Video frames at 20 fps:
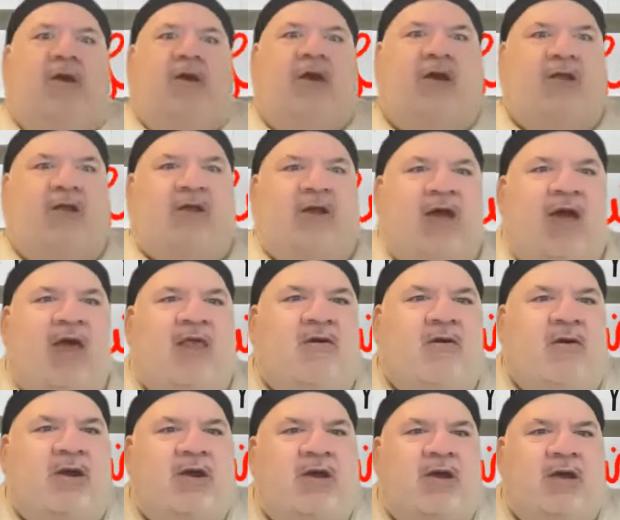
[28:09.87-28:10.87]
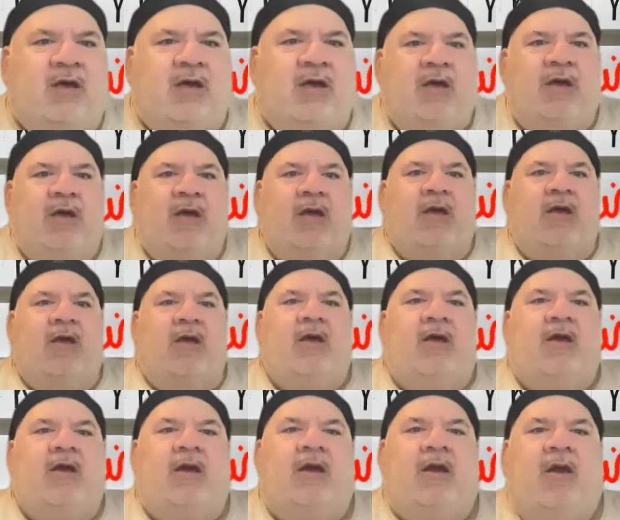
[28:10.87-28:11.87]
You get together and
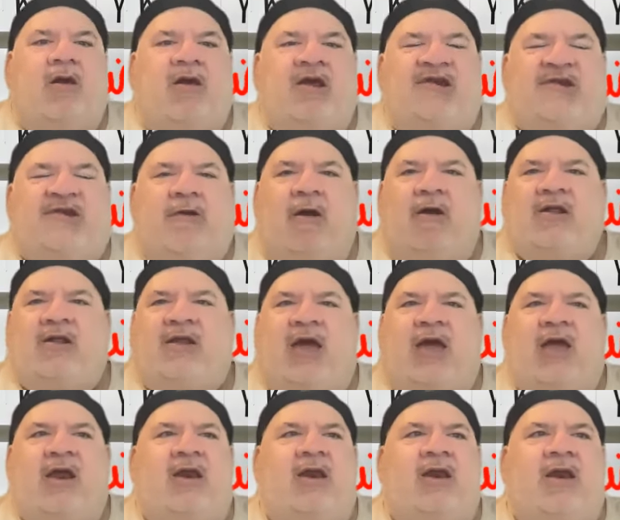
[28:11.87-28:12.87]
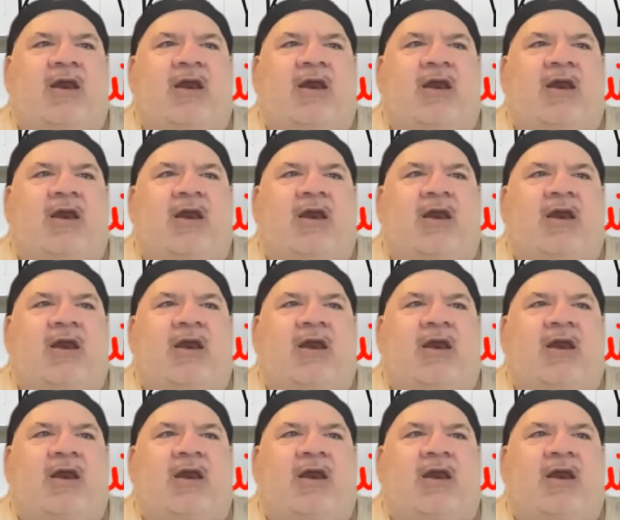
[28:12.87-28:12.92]
you start dating,